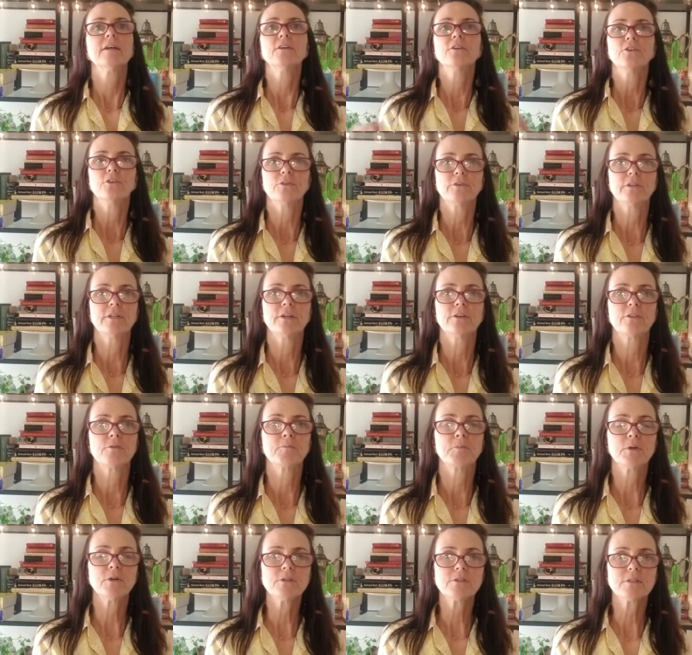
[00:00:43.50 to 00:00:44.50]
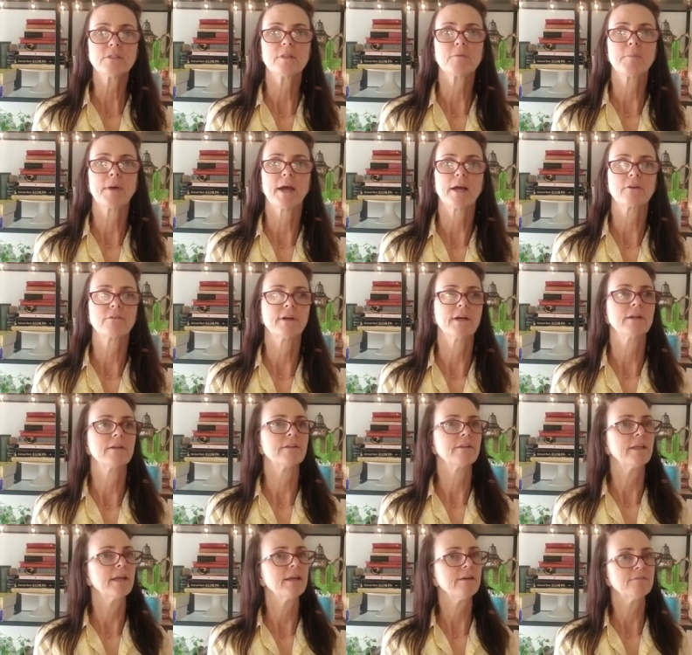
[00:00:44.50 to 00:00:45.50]
You can hear the birds in the
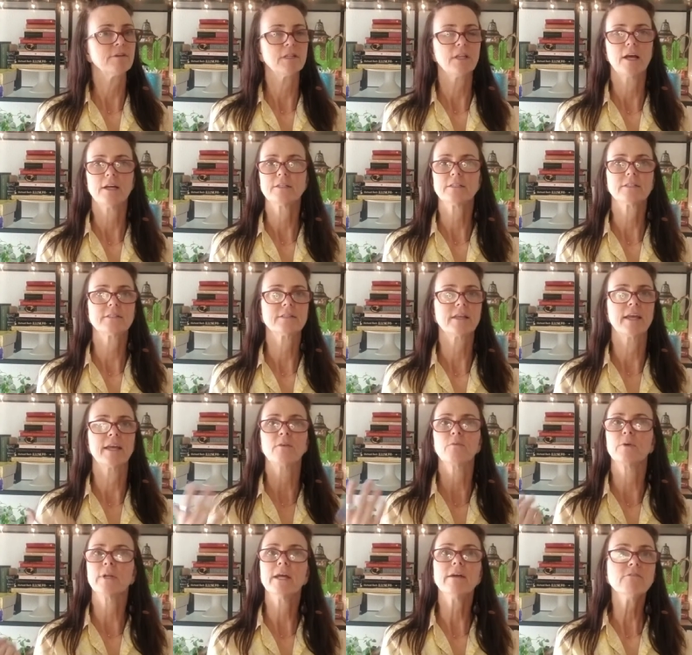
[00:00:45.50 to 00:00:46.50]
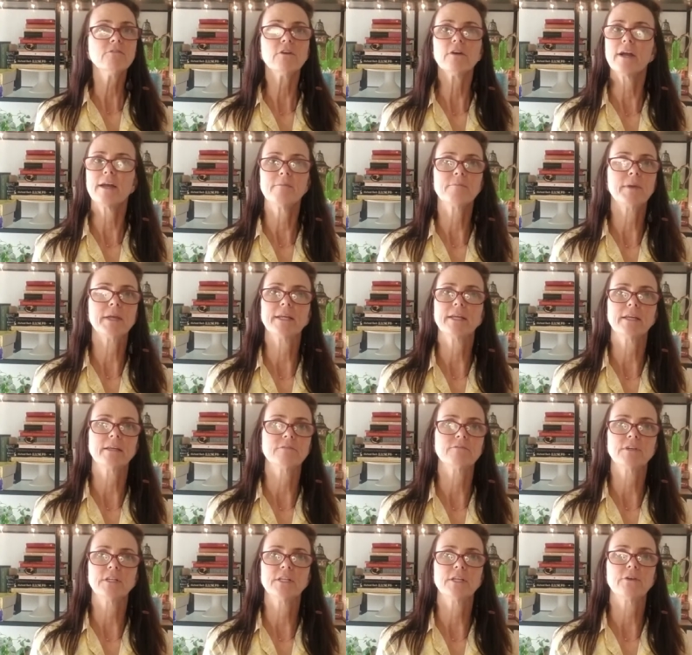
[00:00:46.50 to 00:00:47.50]
background. They have a lot to say. Whenever I'm making a
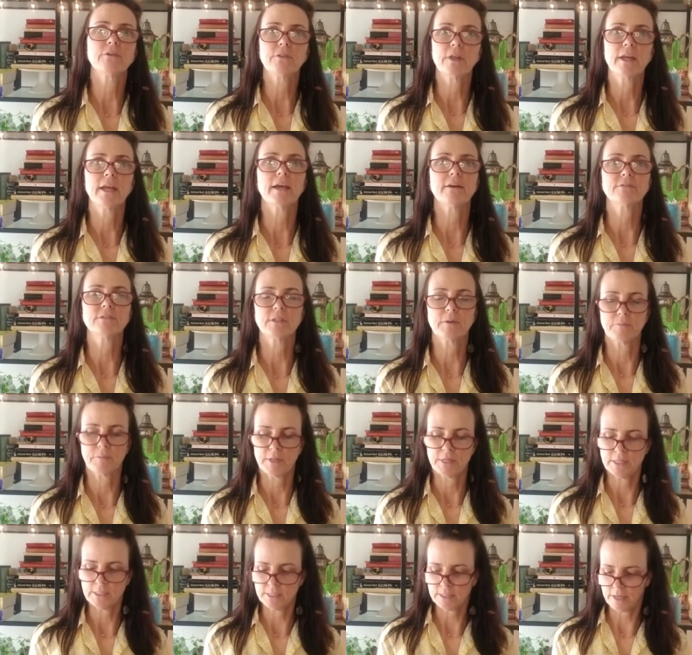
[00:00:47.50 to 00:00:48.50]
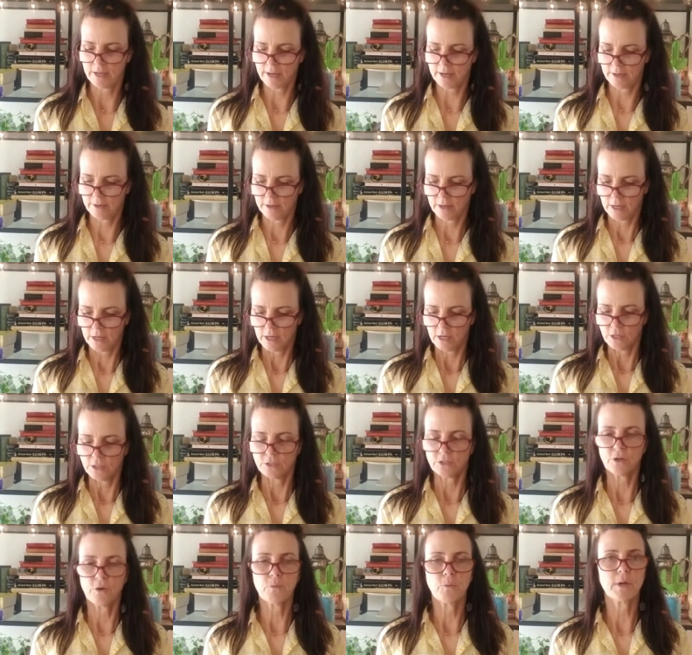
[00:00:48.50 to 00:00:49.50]
video, they have something to say.
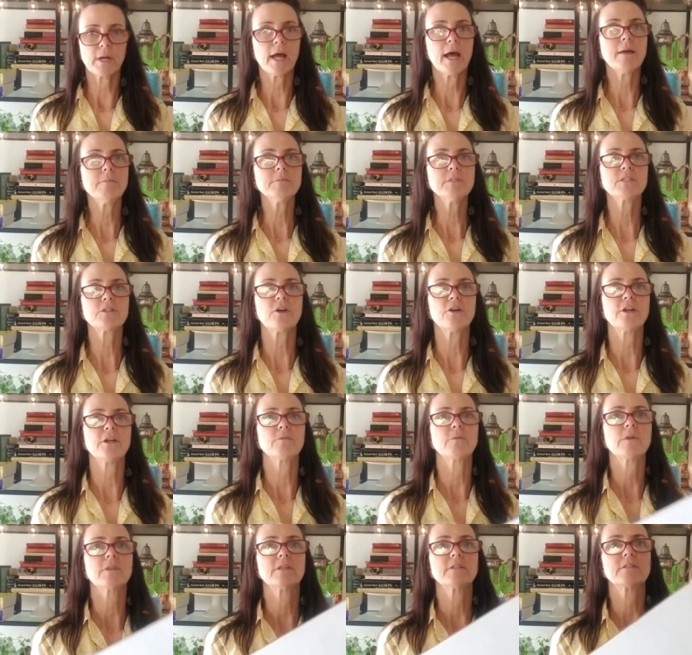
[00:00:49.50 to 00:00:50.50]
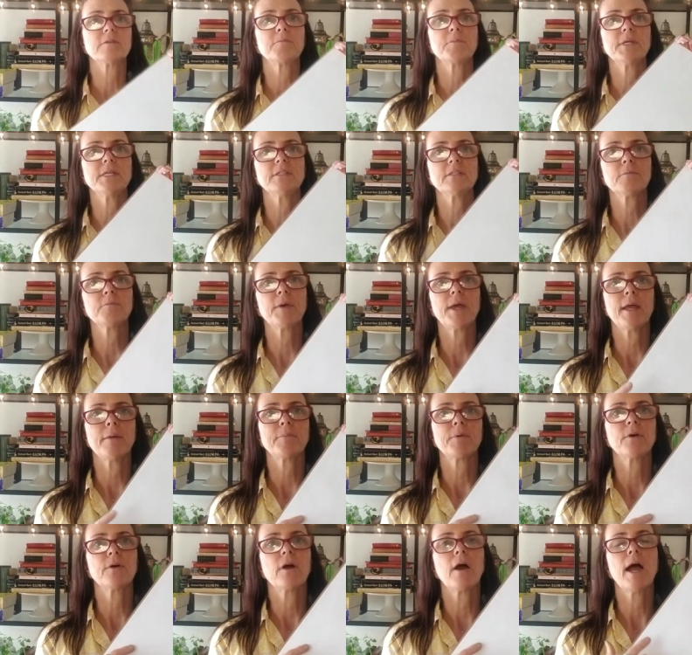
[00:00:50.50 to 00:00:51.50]
So what I'm starting with is a piece of
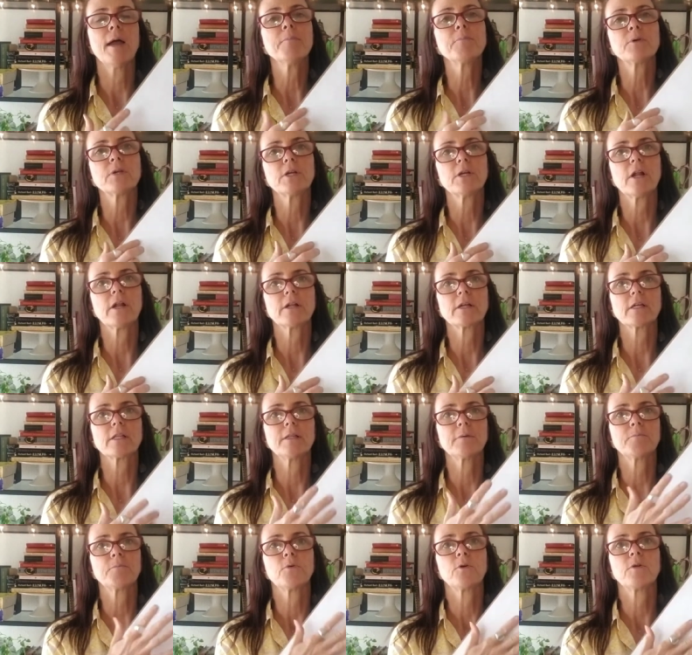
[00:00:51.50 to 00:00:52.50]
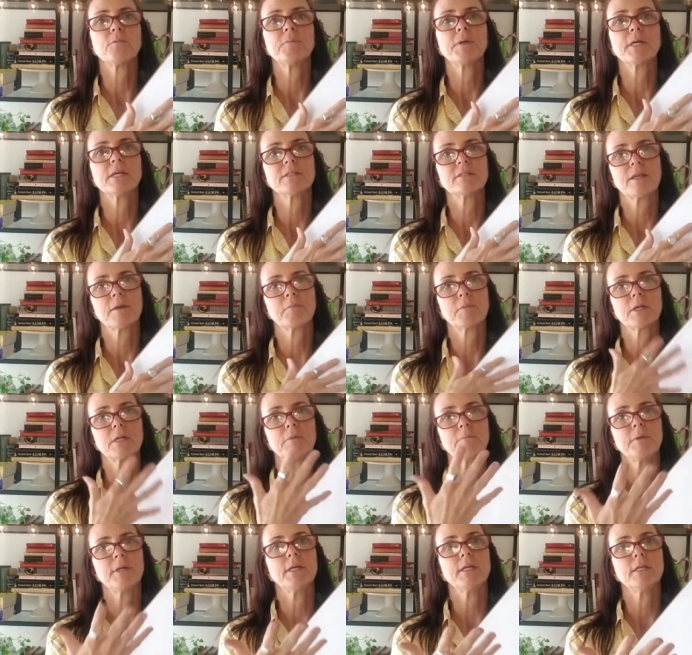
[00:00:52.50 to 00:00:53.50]
paper. I put it on a clipboard because I'm
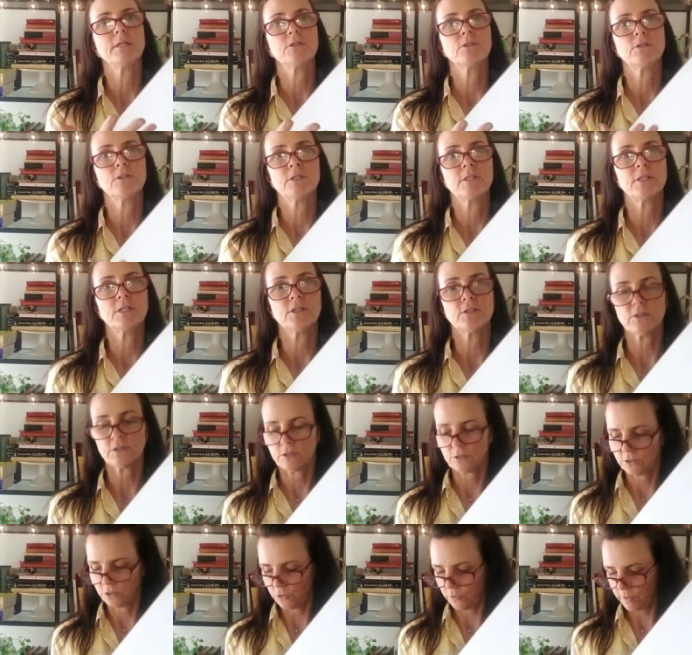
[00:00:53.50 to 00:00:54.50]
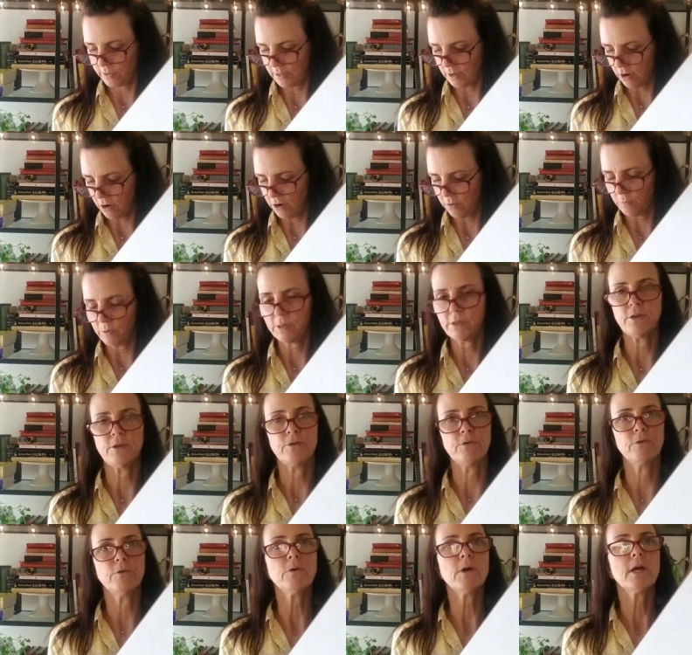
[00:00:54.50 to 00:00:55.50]
gonna be just doing the art with
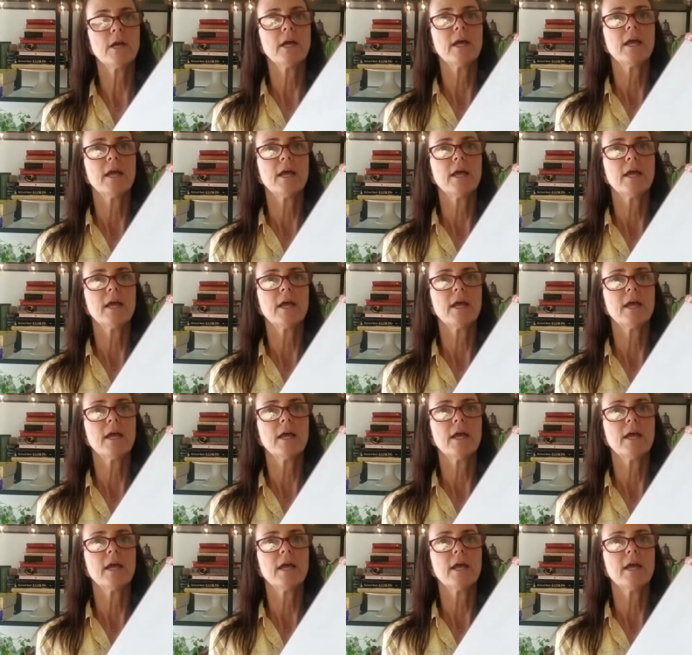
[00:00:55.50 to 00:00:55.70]
you.